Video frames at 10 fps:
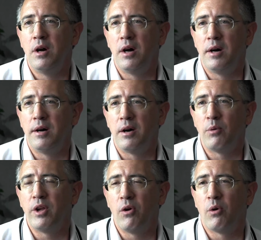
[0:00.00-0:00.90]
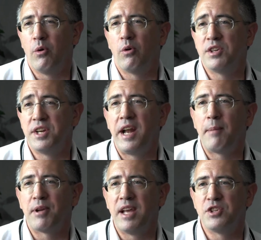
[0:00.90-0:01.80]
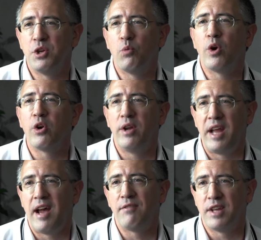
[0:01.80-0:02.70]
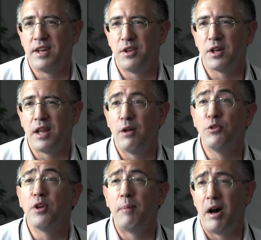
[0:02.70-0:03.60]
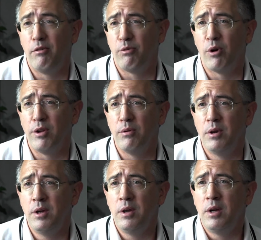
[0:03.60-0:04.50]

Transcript: or is it an application that we're going to have to get to the cloud somehow for you?